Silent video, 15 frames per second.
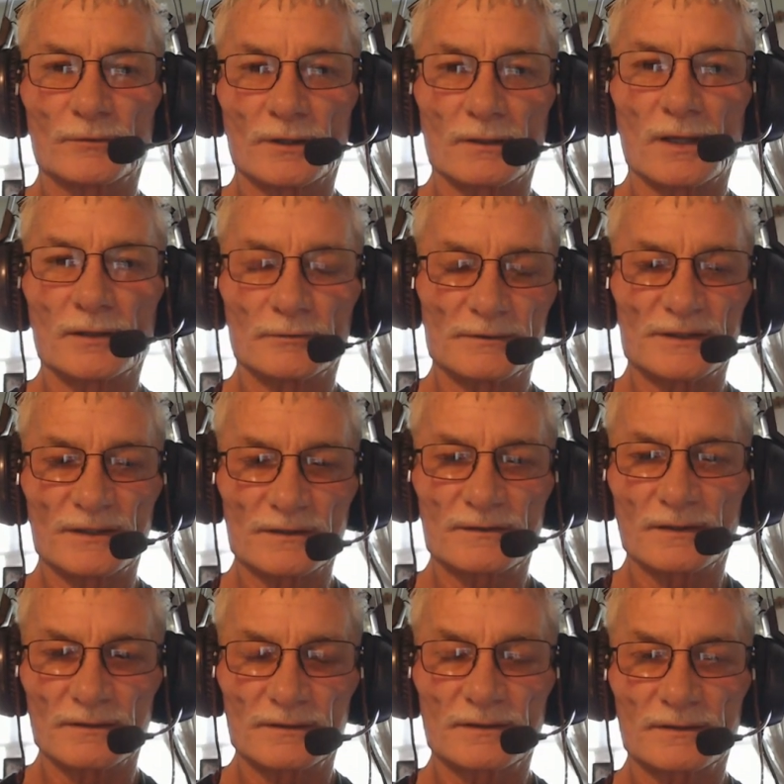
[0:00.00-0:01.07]
a lot of
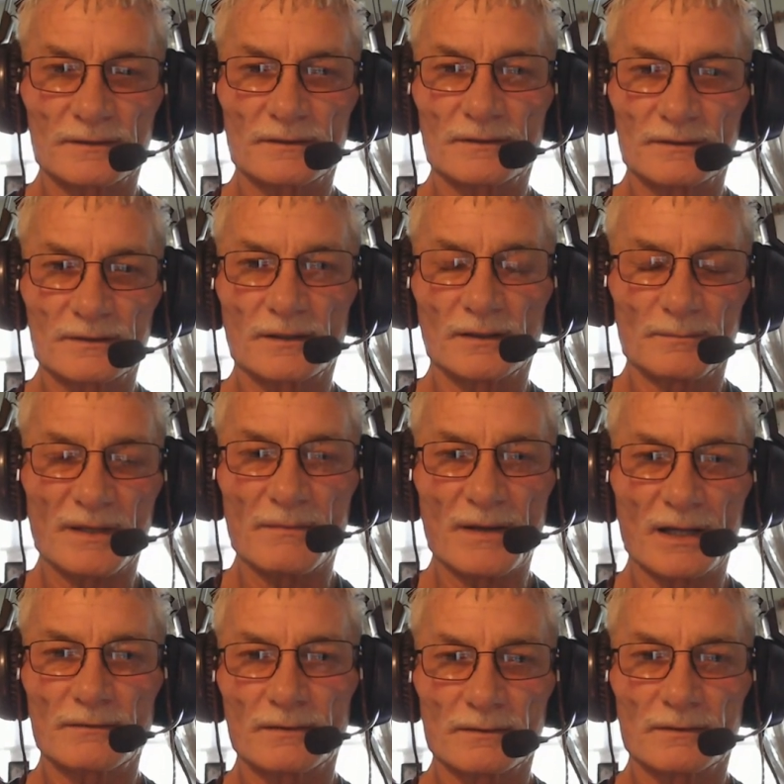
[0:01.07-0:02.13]
resistance is going to be
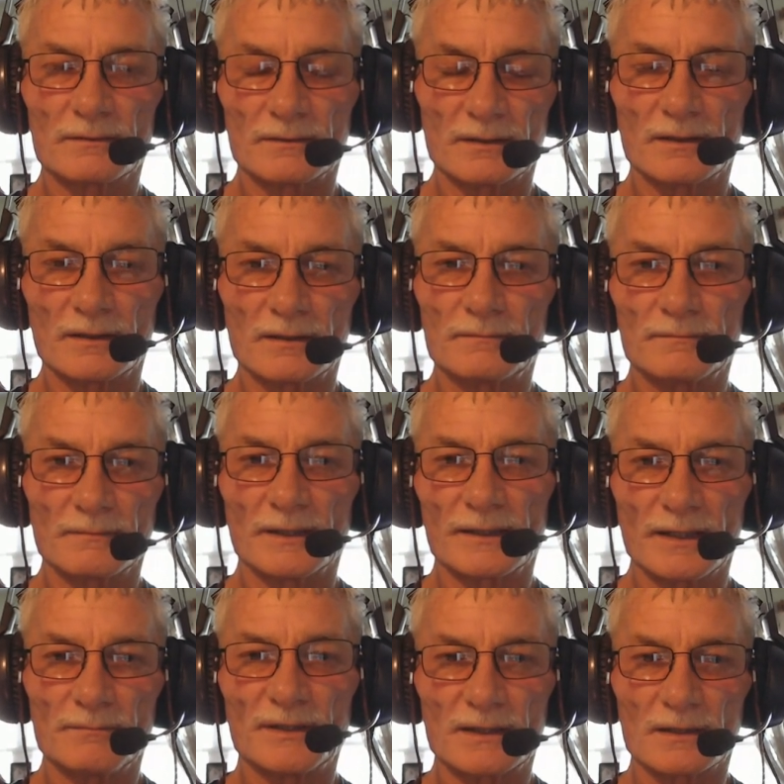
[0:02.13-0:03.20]
met,
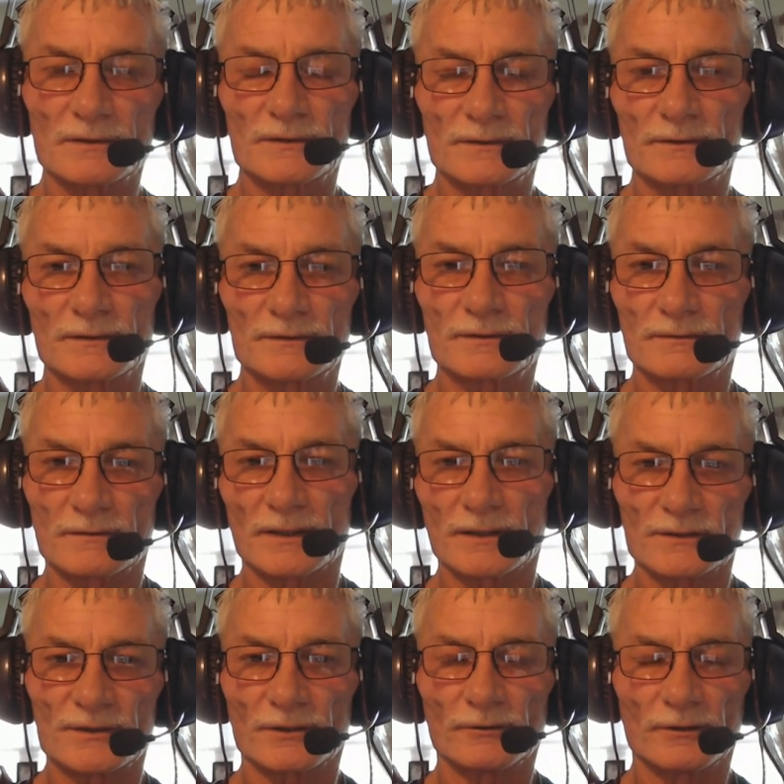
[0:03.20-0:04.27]
again, because they
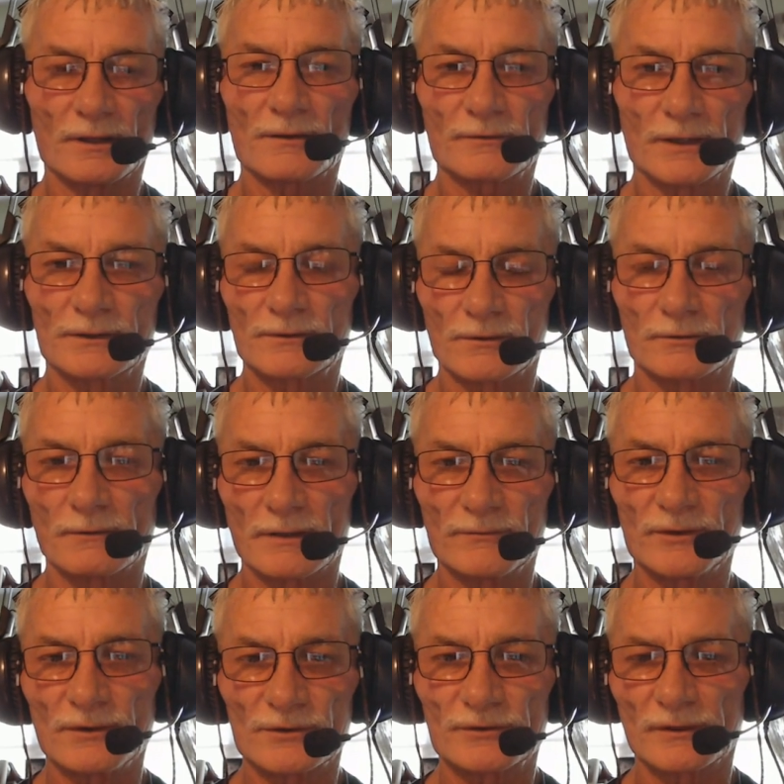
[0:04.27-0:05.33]
consider it a threat to the
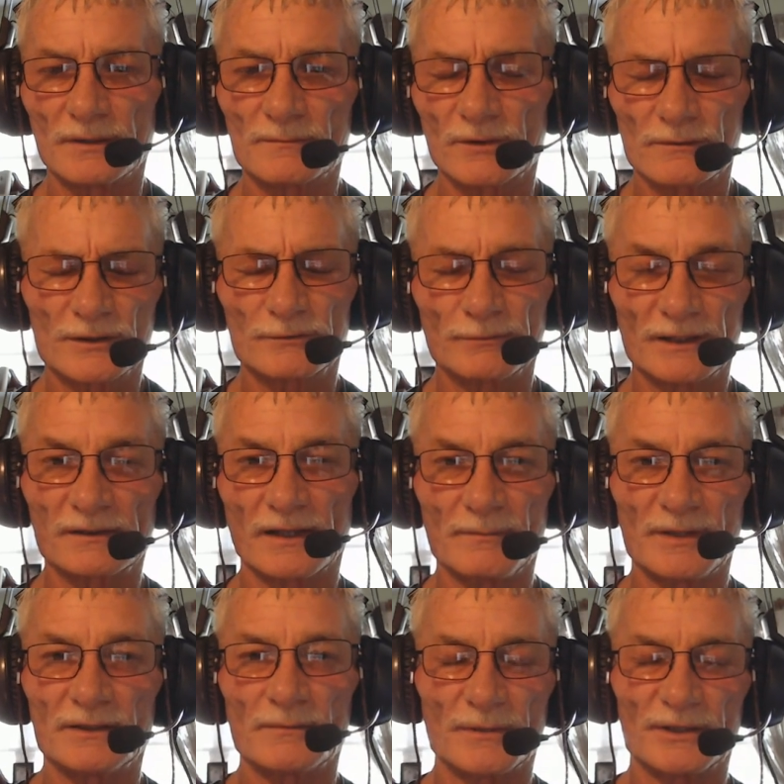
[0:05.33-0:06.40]
revenue stream. So this
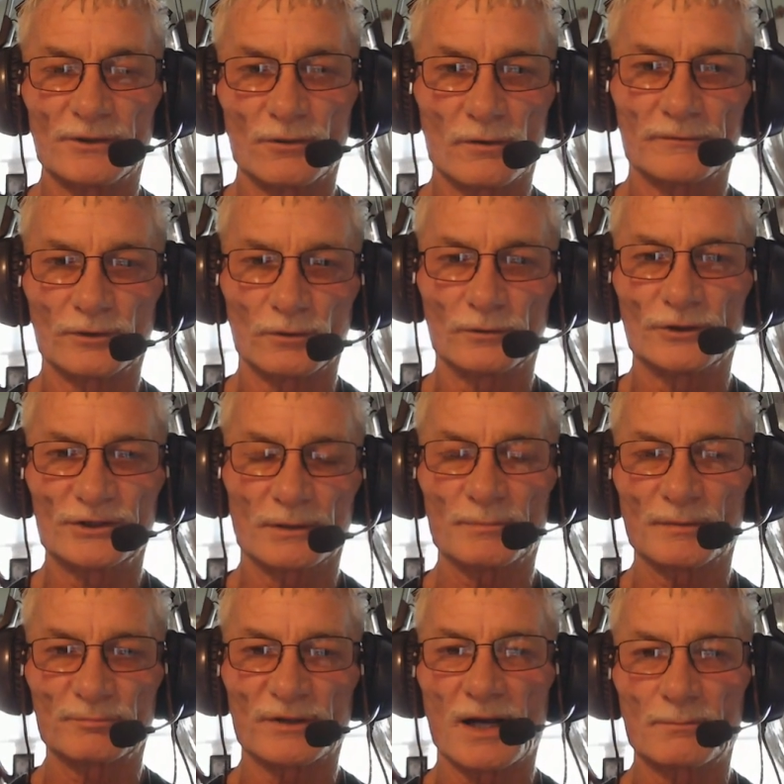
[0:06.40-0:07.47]
reclaiming dominion over your ownership
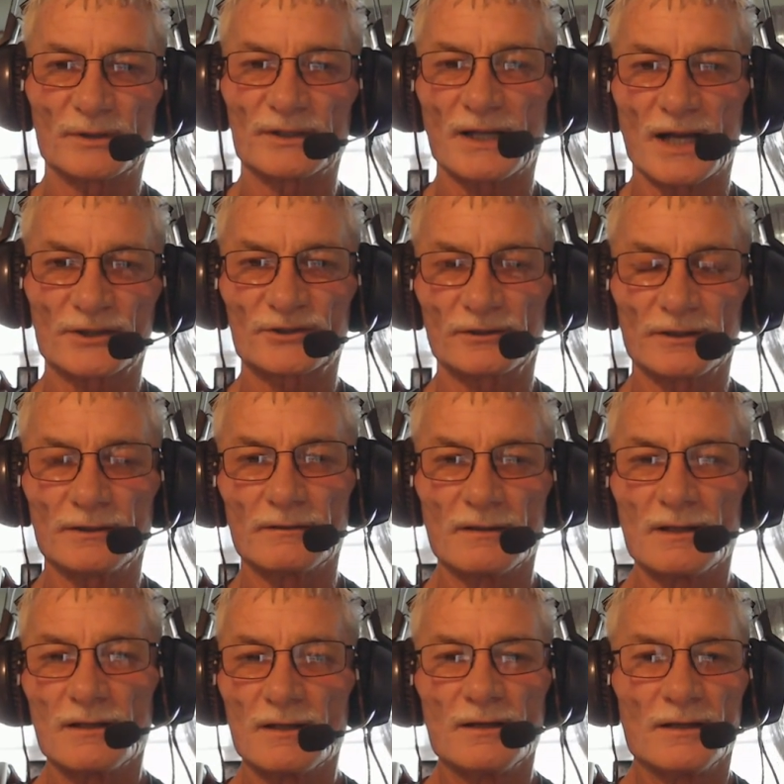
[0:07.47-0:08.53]
of property actually
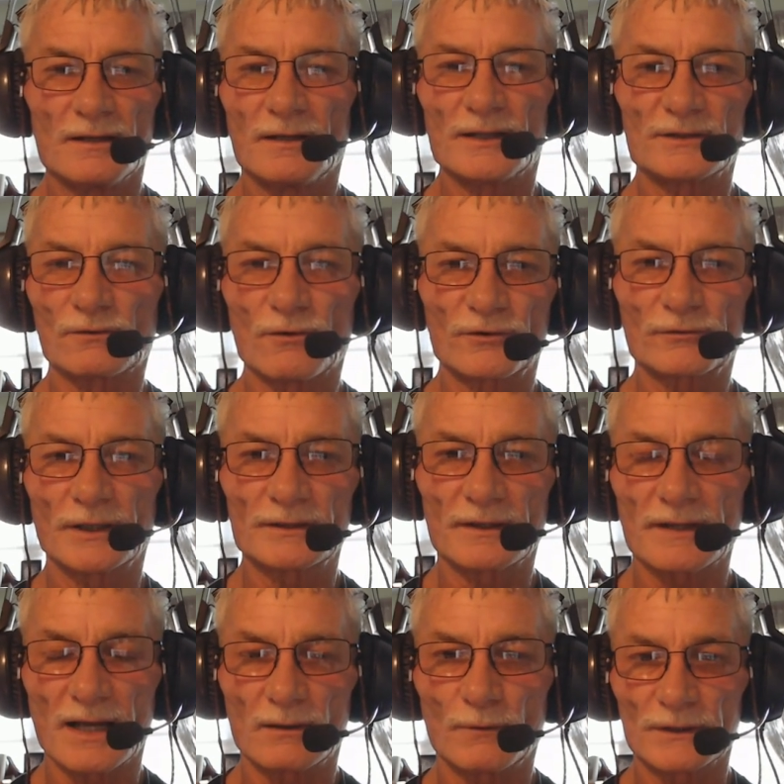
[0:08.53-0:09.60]
is no threat to
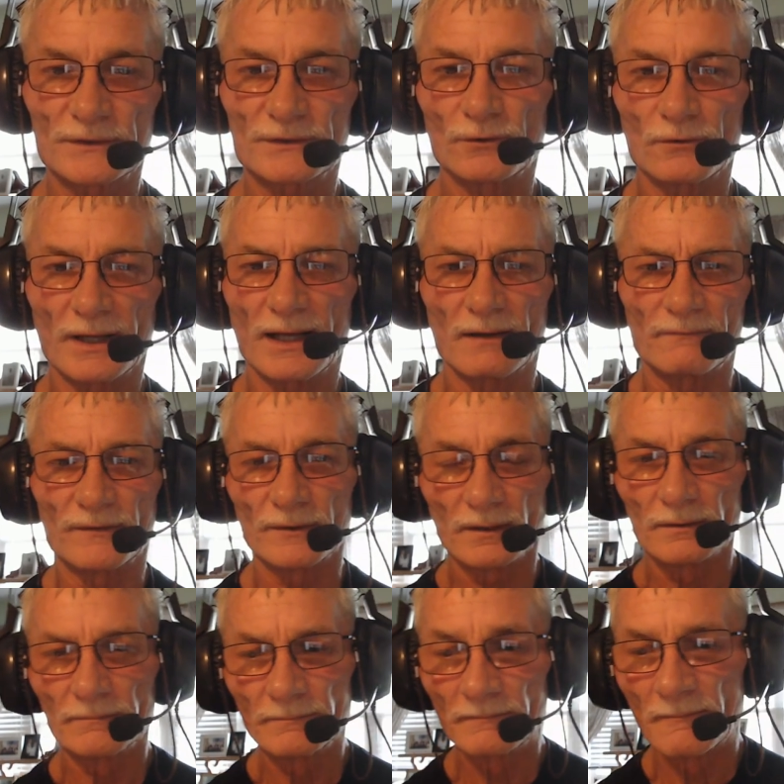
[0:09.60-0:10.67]
that
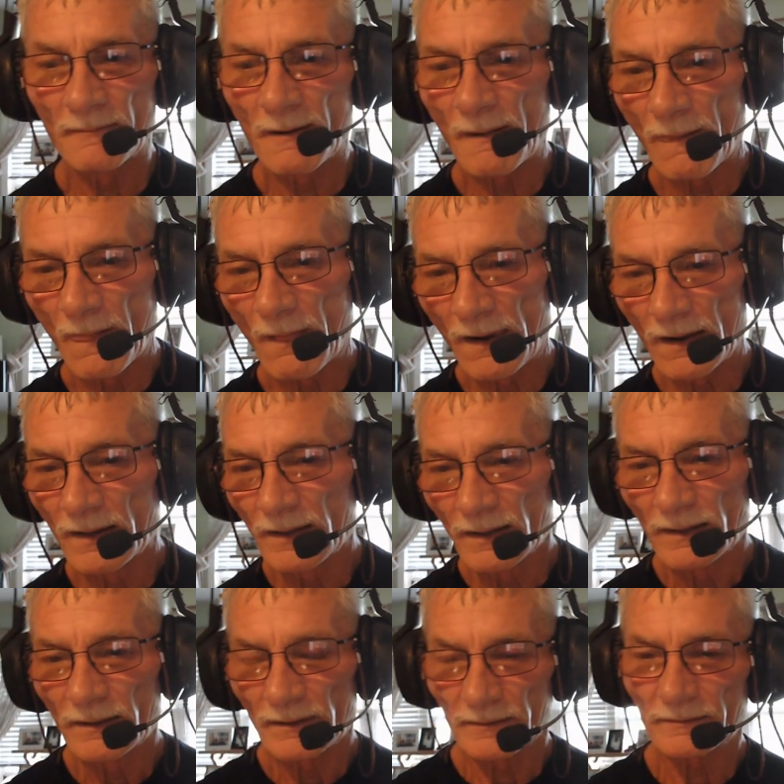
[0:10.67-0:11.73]
whatsoever.
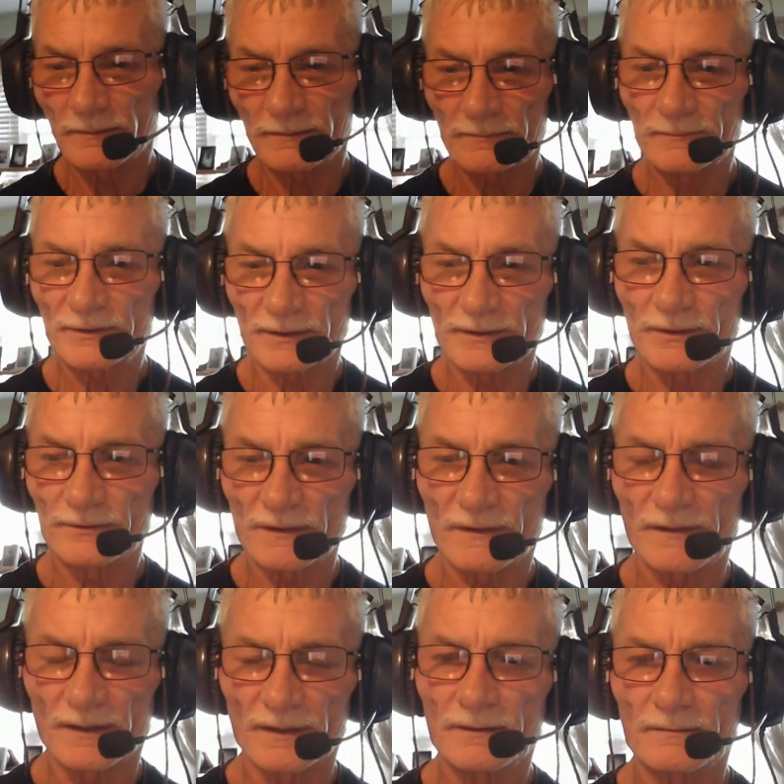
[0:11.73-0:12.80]
See, and here's the
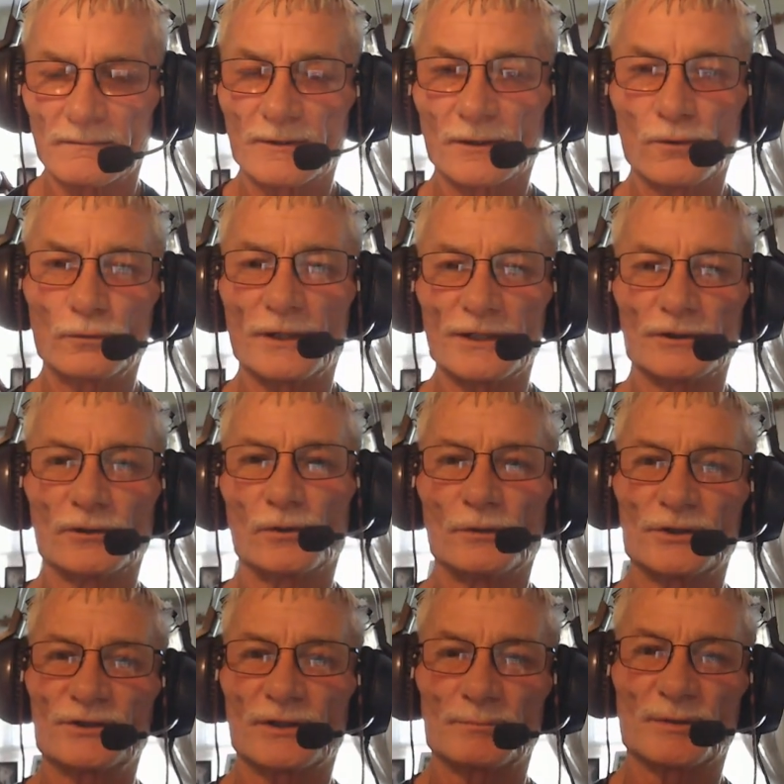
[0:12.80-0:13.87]
thing. They're holding your
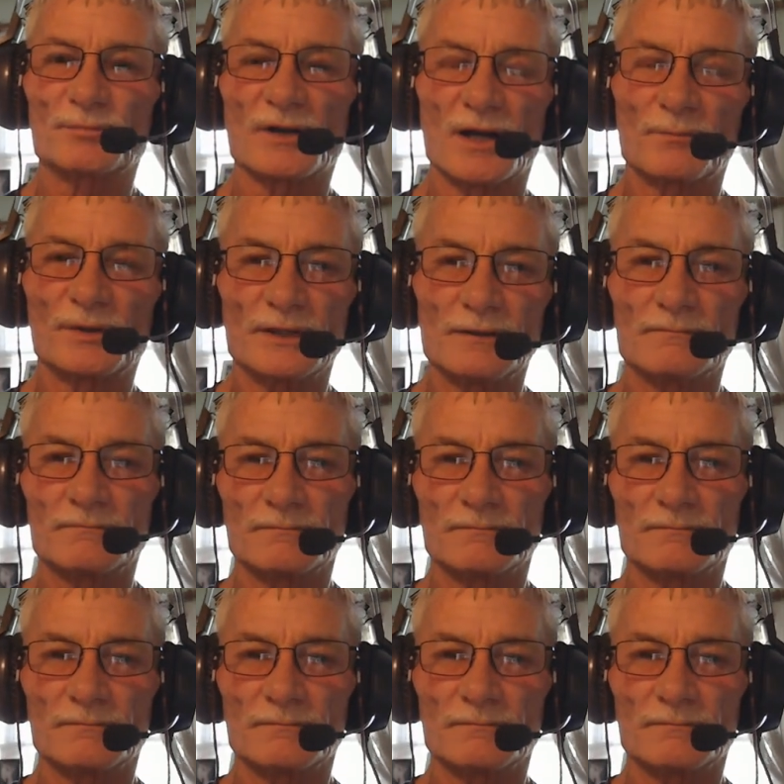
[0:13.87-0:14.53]
ownership of property.